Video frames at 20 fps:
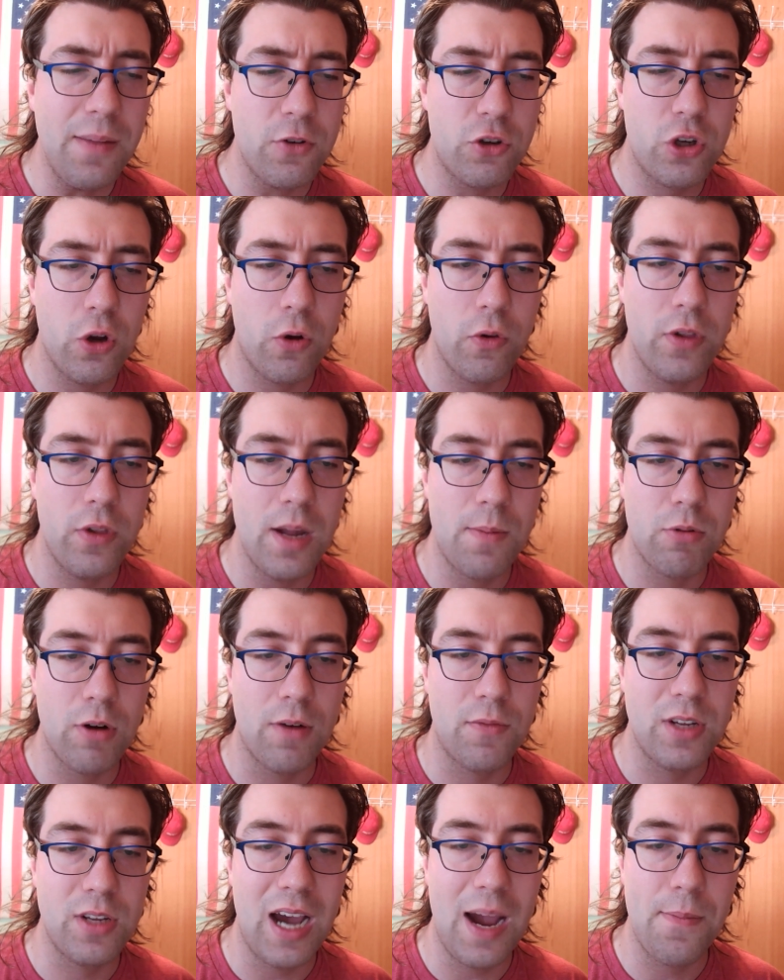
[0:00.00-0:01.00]
a show's number
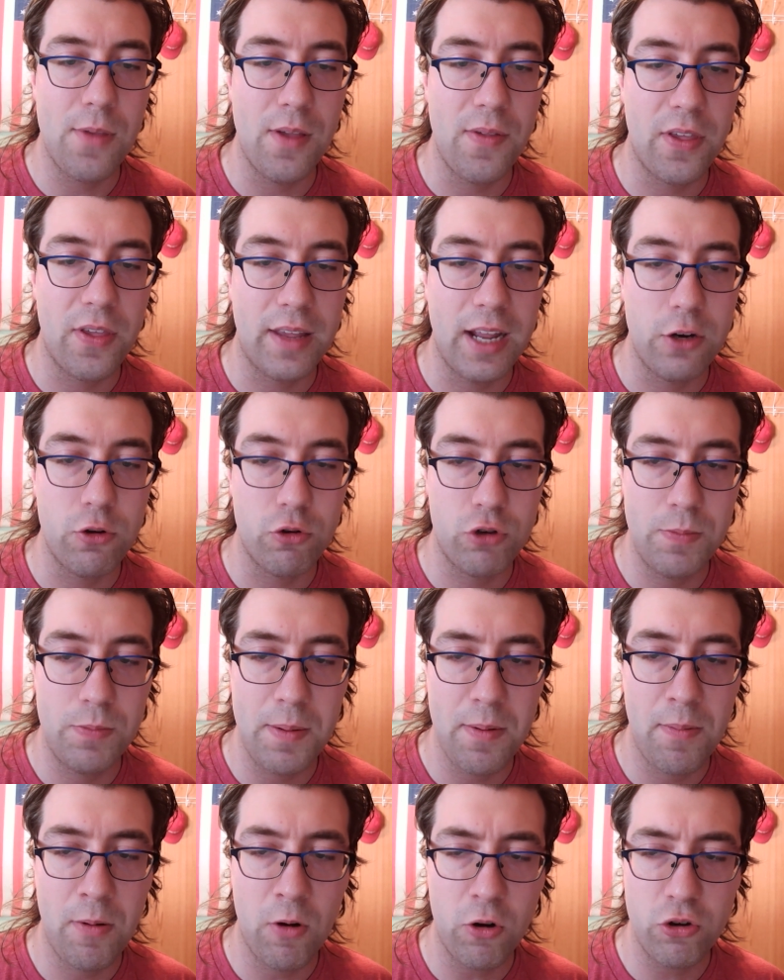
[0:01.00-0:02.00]
of times on the schedule should be
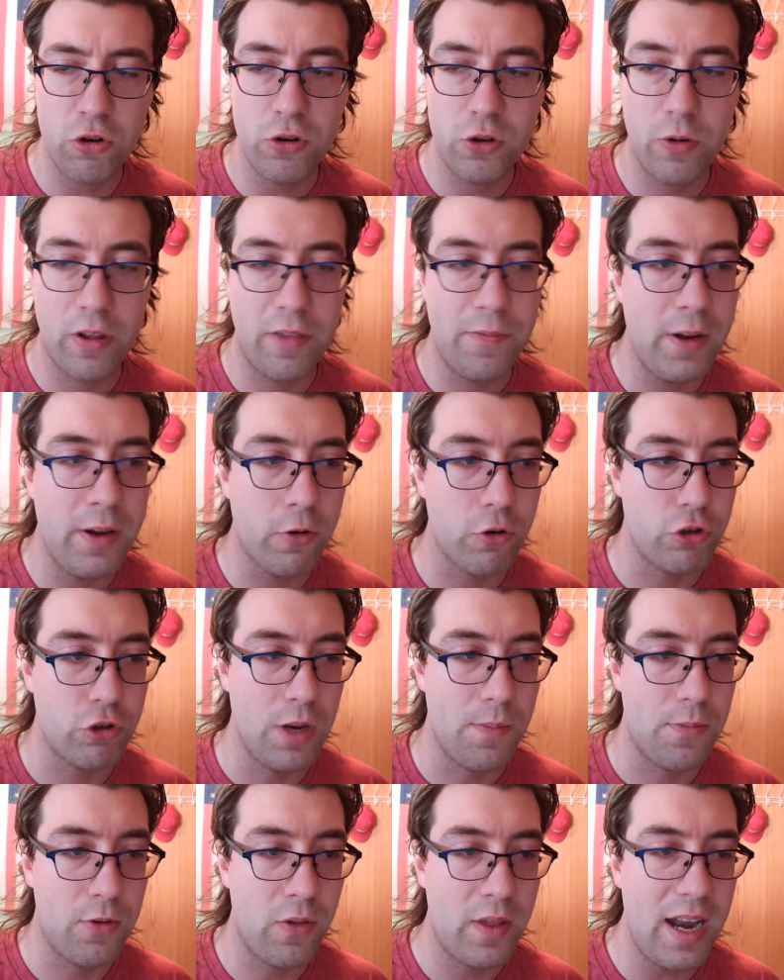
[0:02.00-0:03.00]
proportional to its
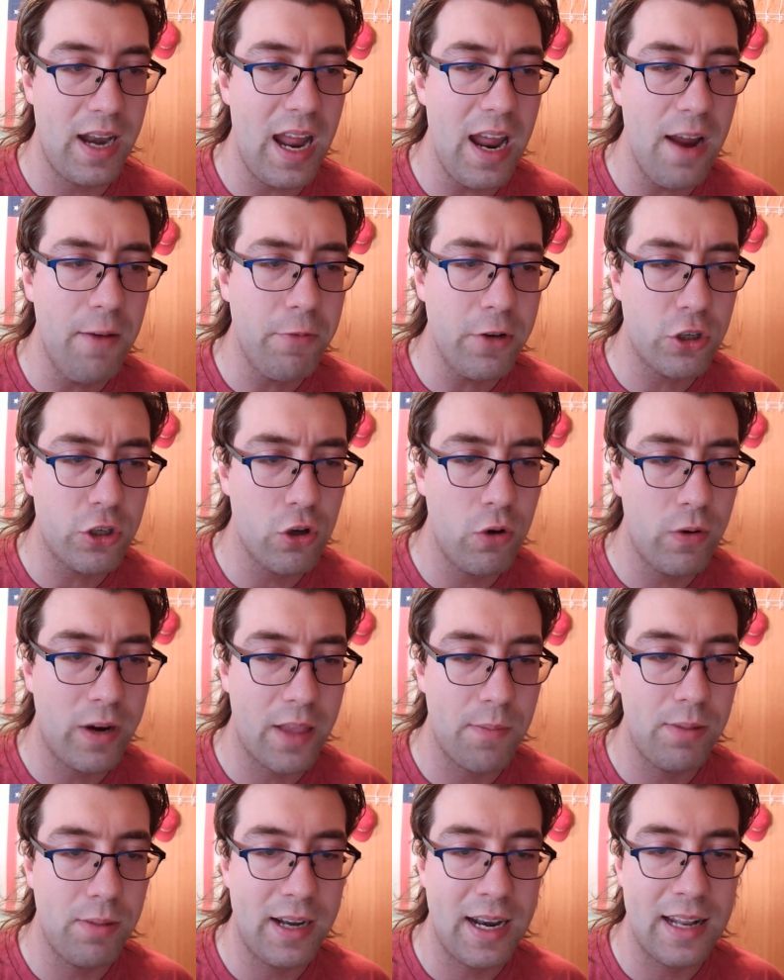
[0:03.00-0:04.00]
viewership, so that every show
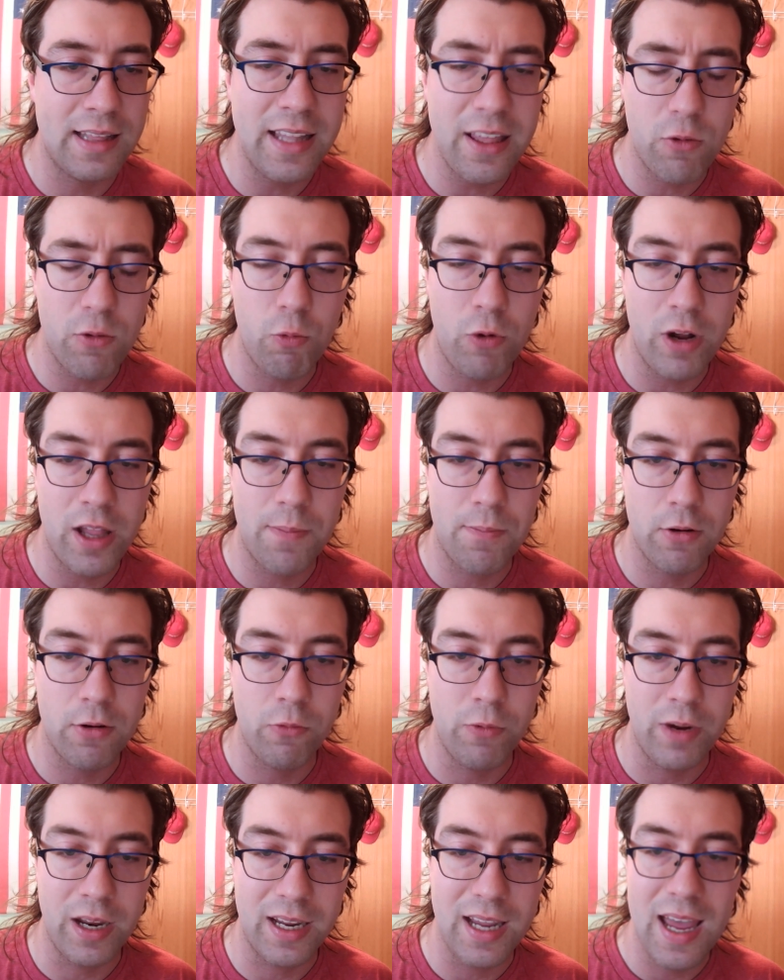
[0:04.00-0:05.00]
gets played at least once per
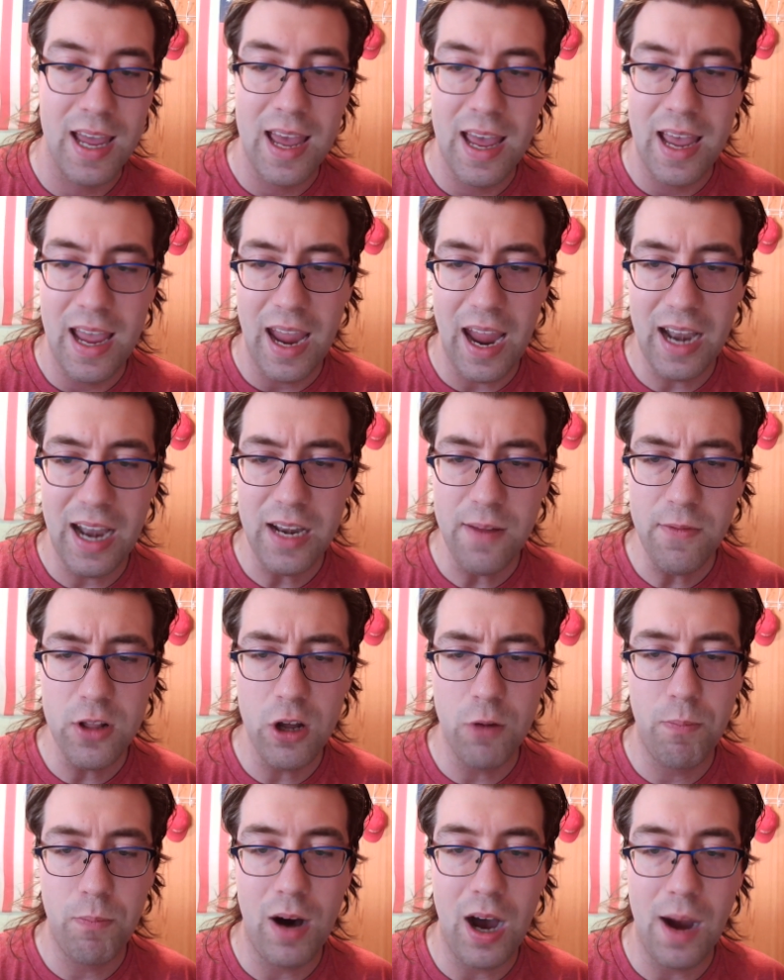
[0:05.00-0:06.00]
week, and even
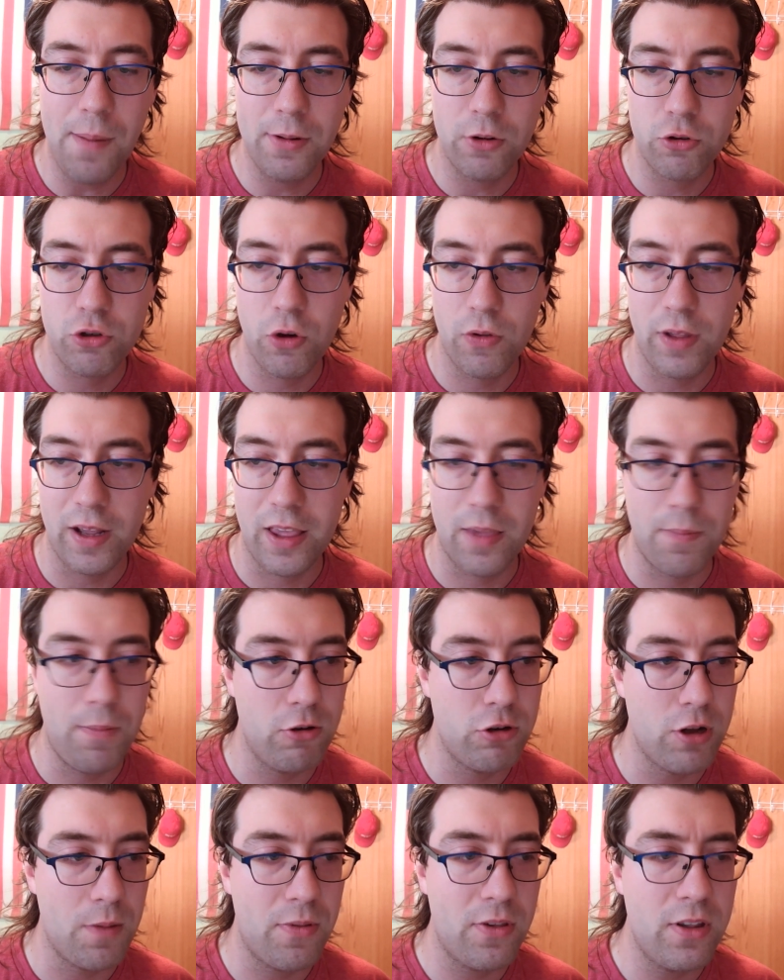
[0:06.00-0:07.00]
though popular shows like
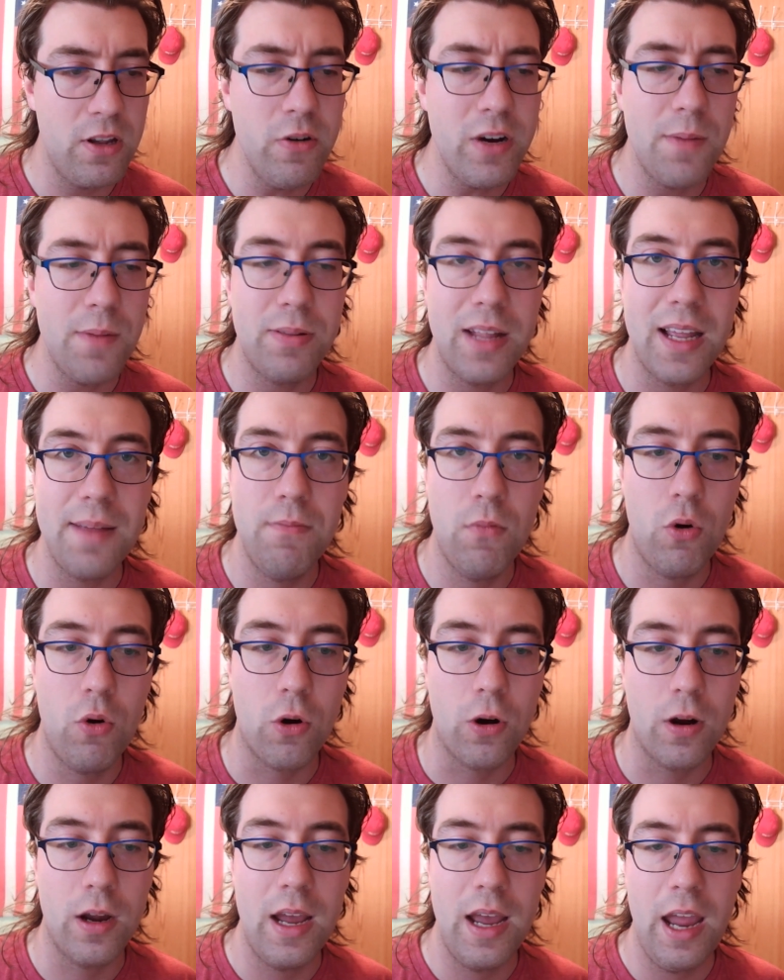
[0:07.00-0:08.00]
SpongeBob still get played
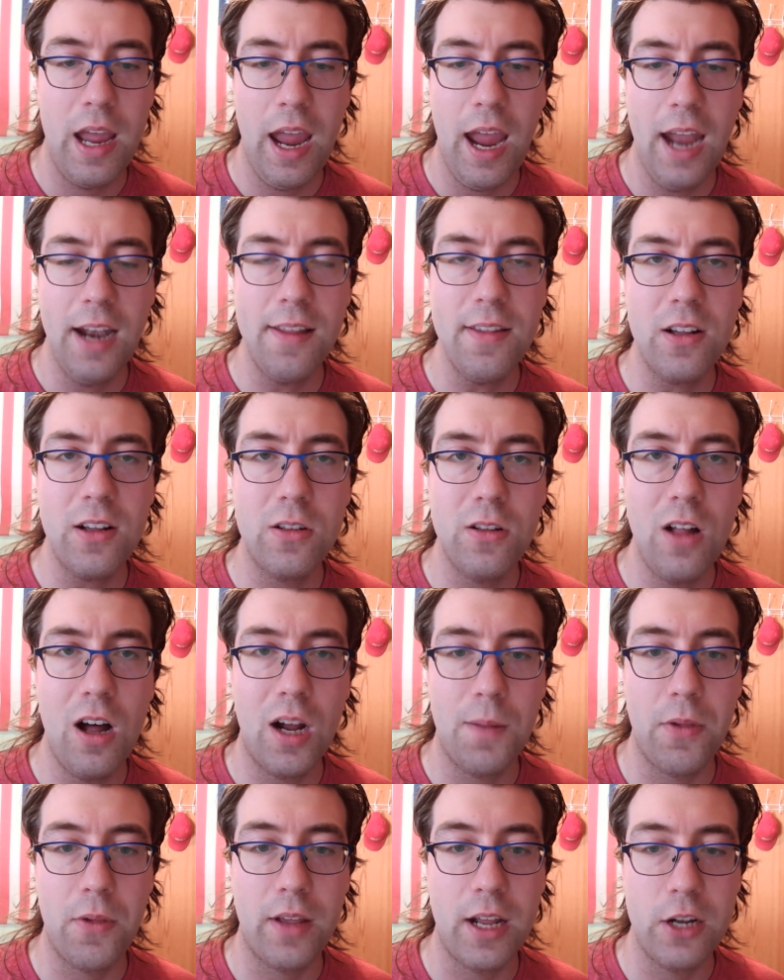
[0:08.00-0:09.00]
more, it doesn't clog
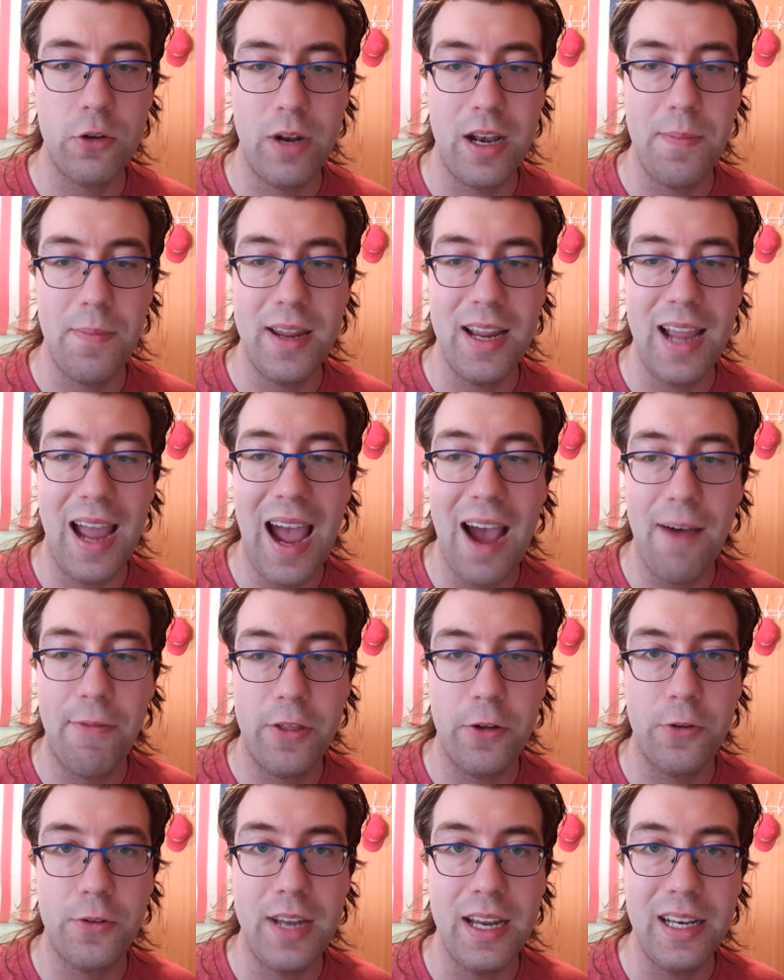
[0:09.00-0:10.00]
up the schedule into being half
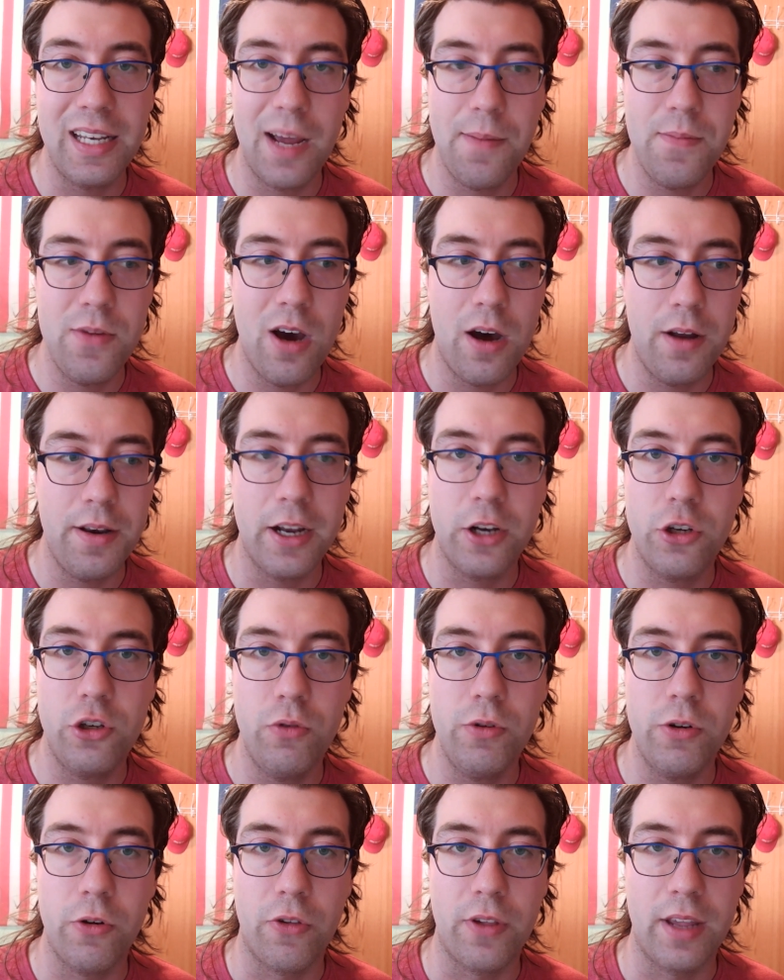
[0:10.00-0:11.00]
their daytime non-Nick
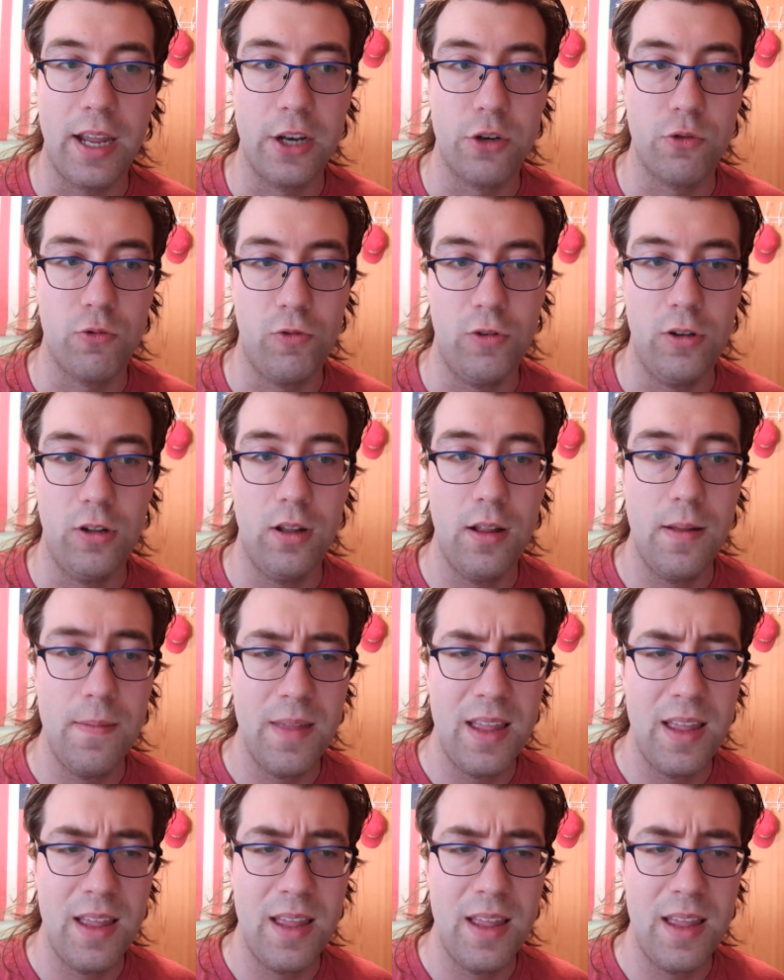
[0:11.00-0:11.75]
Jr. schedule.